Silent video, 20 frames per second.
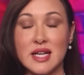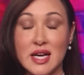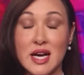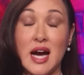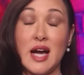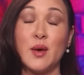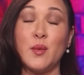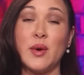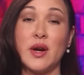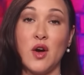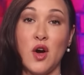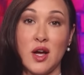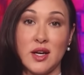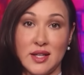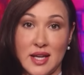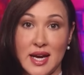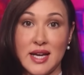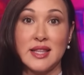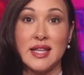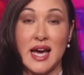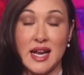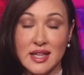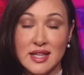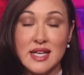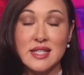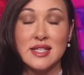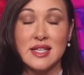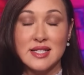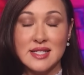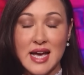And it kind of went on like that. And
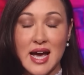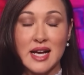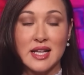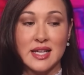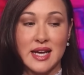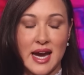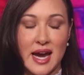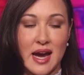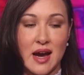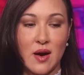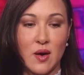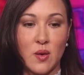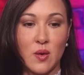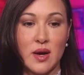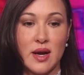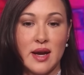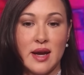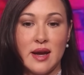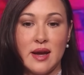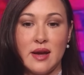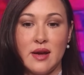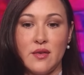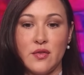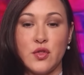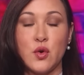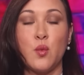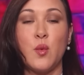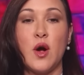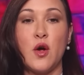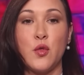that's exactly how
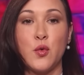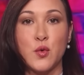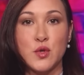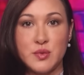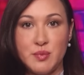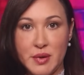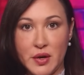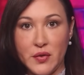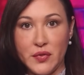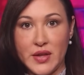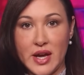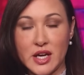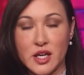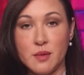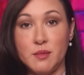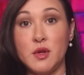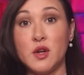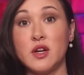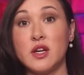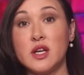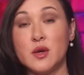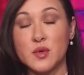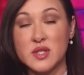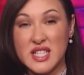the wealth was built in that community.